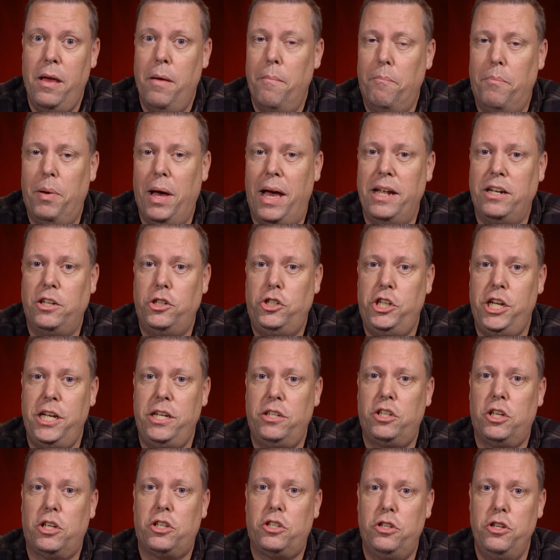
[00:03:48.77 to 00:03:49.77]
But
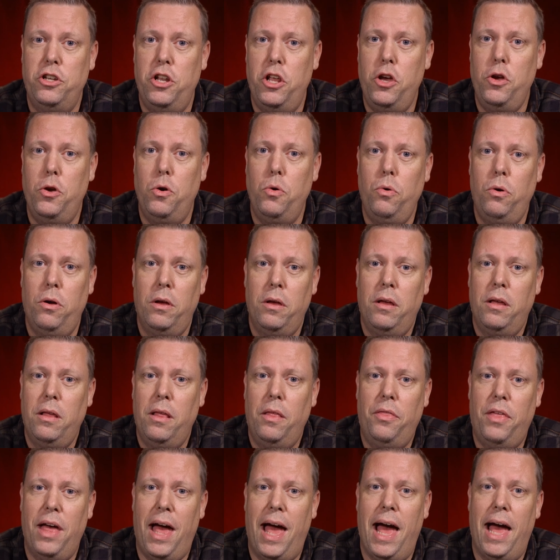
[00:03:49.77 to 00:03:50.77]
Jesus knew
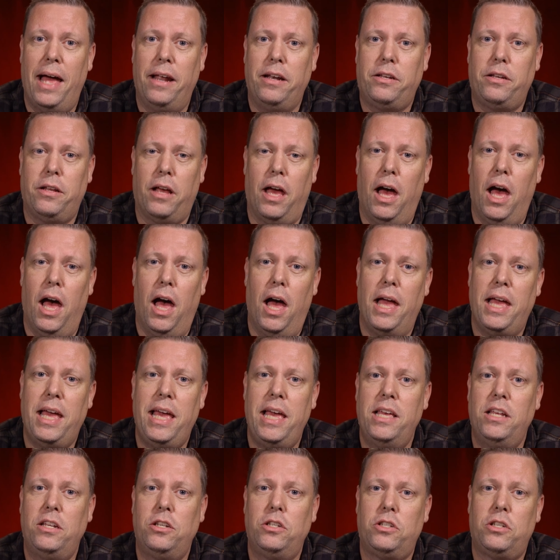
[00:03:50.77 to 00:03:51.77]
that uh,
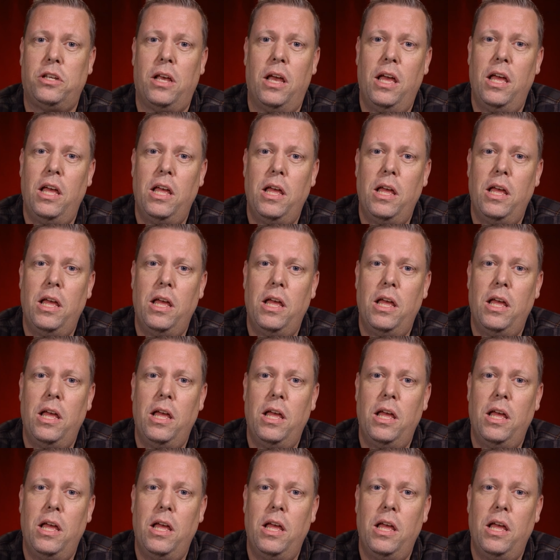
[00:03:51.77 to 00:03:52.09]
his